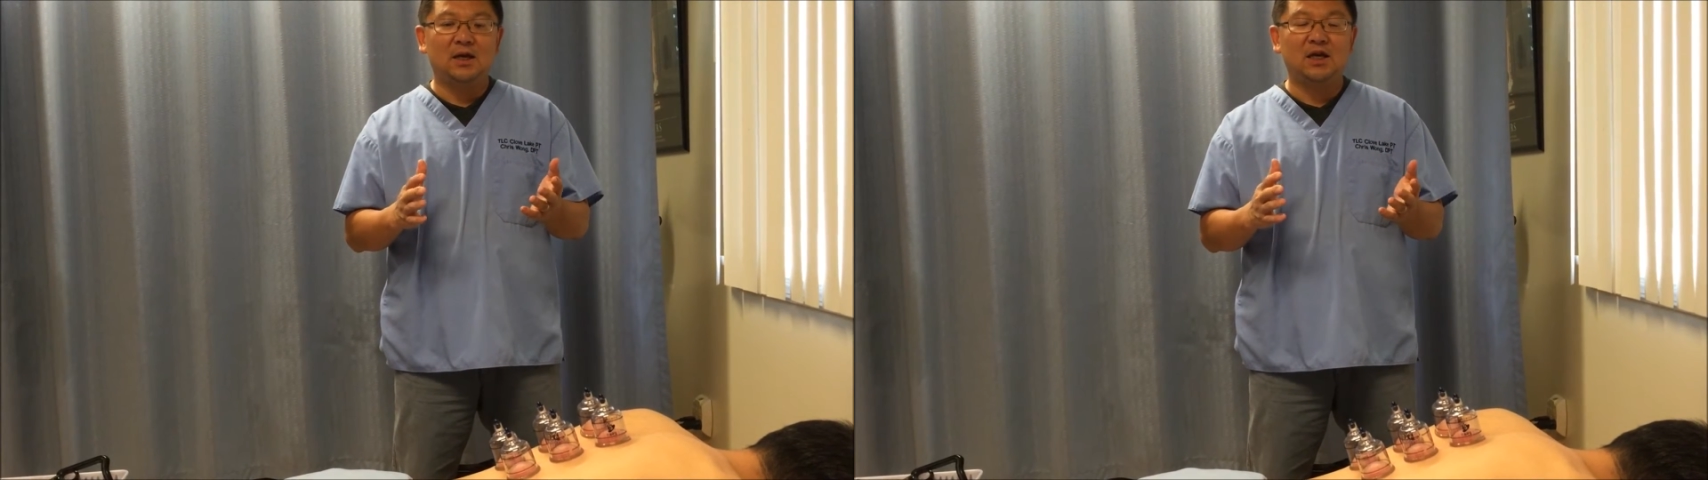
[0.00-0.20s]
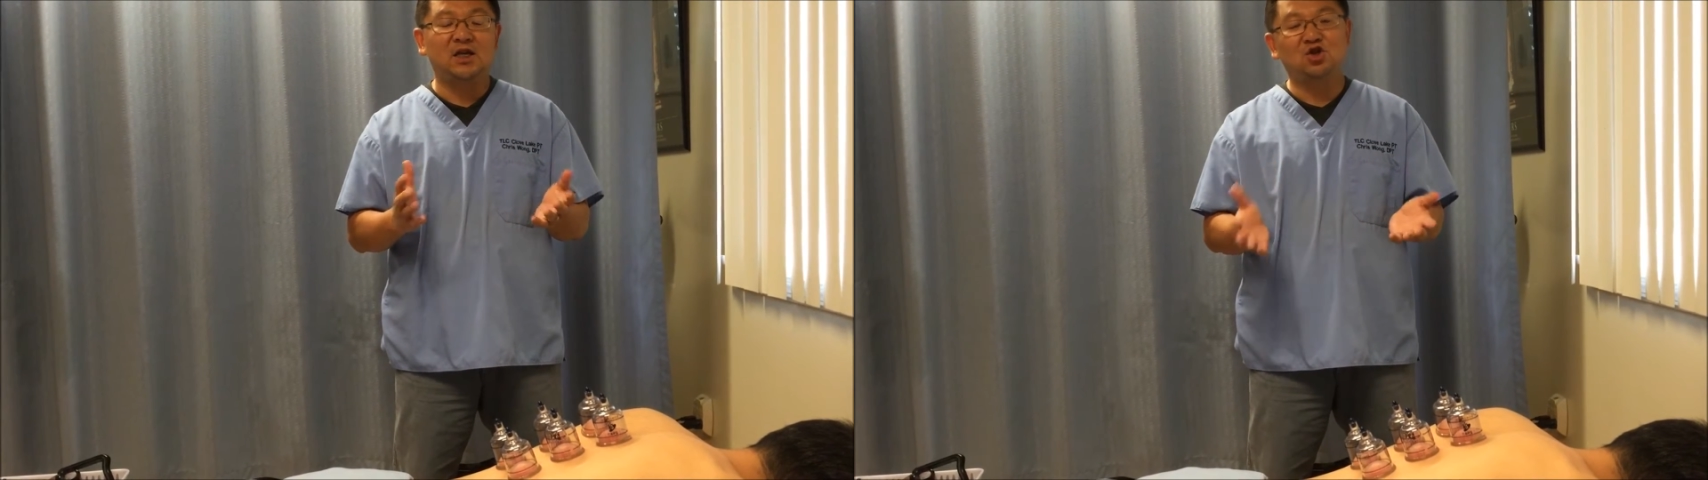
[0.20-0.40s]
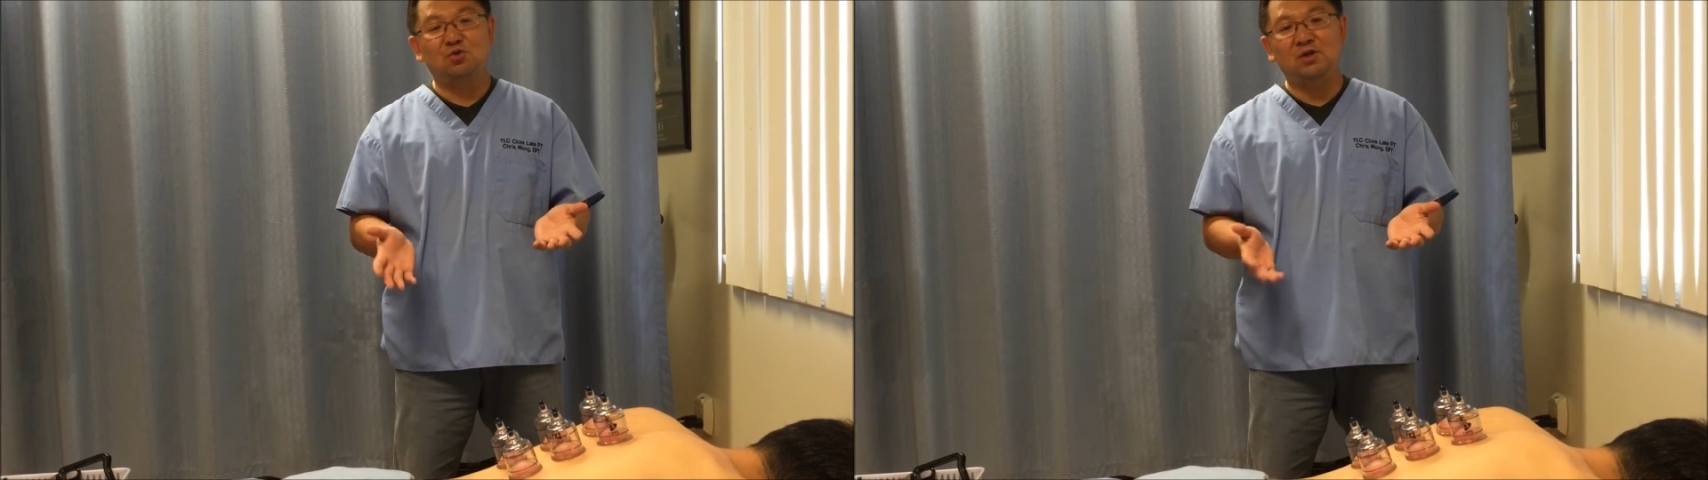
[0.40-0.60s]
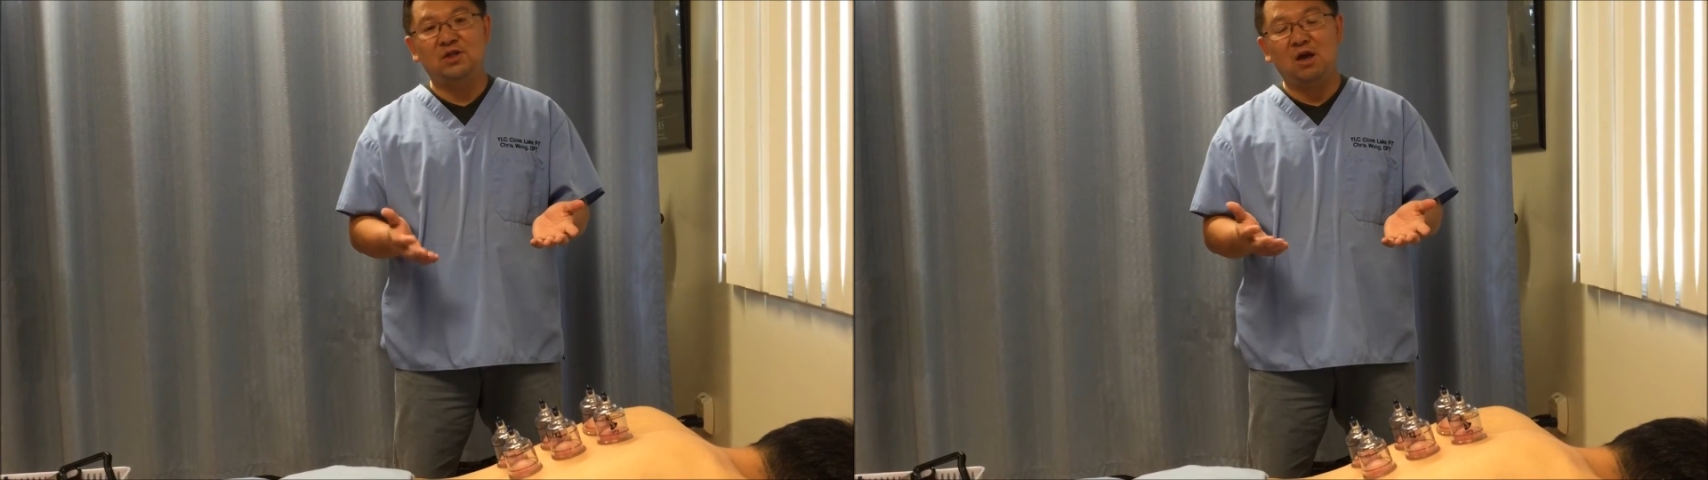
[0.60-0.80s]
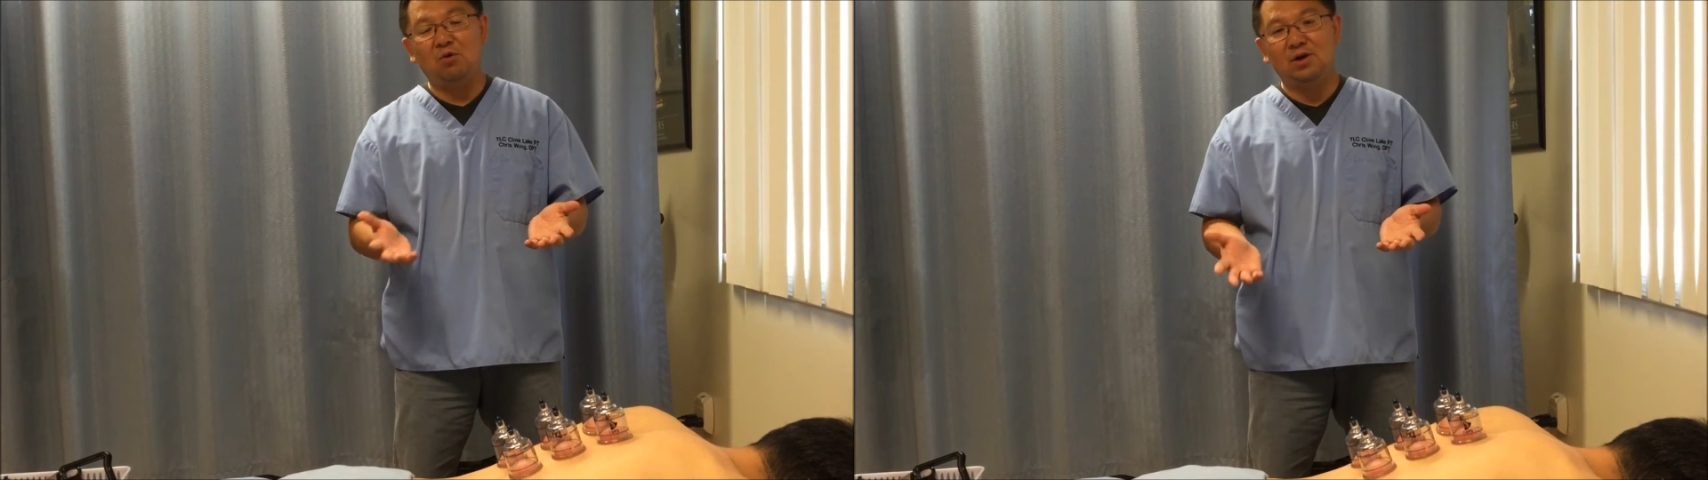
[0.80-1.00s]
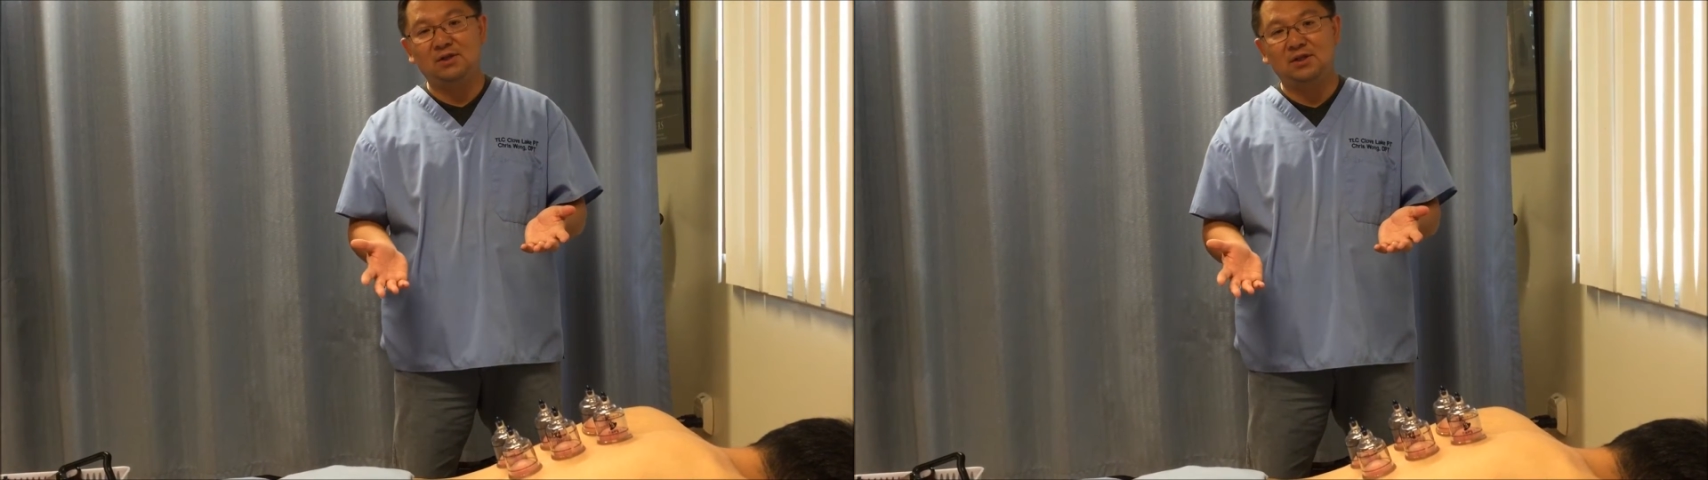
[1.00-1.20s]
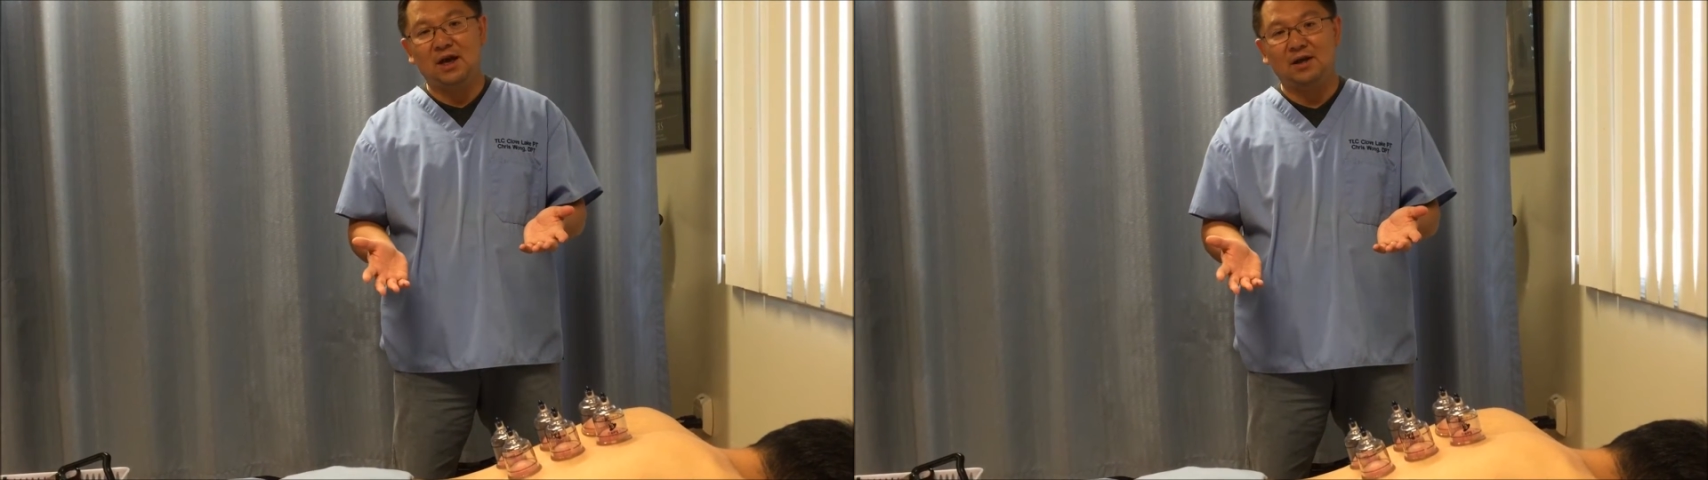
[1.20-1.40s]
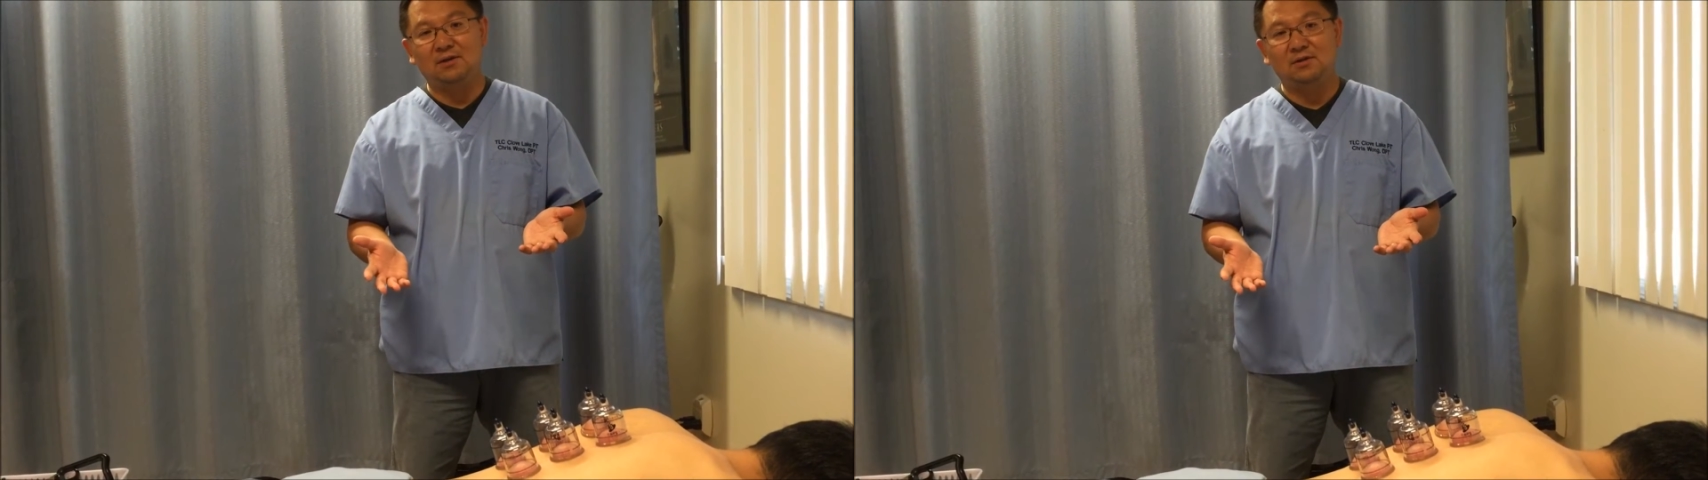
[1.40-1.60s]
History tells us
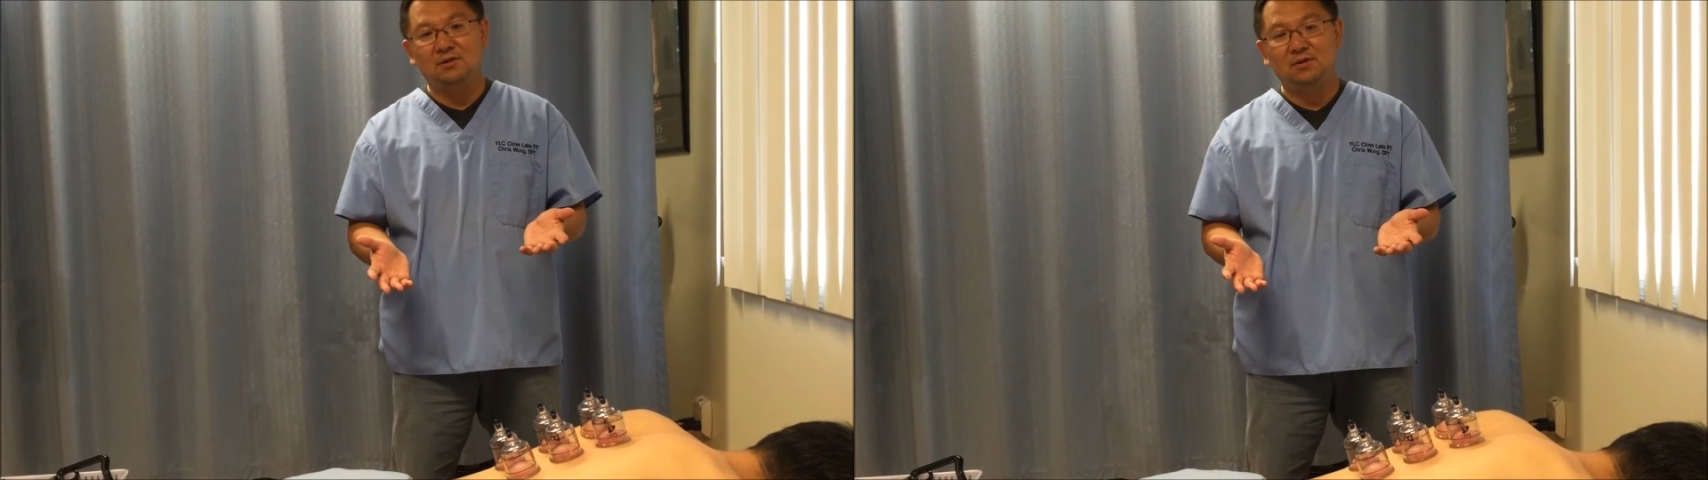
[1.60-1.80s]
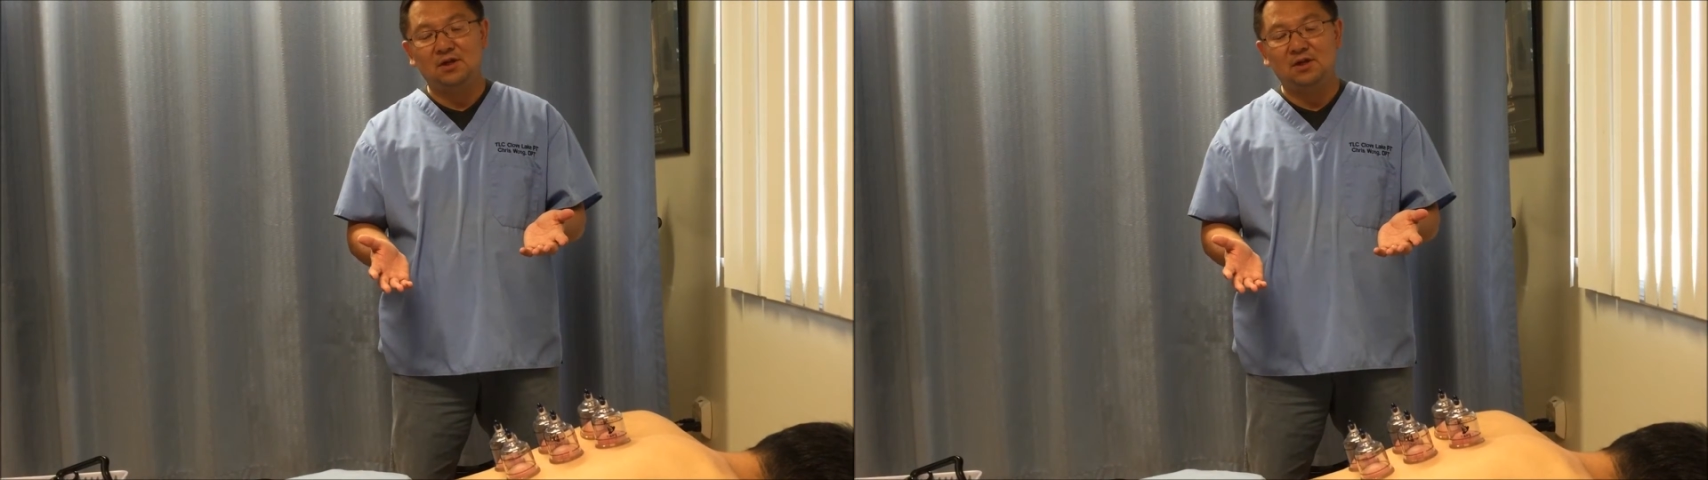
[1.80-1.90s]
that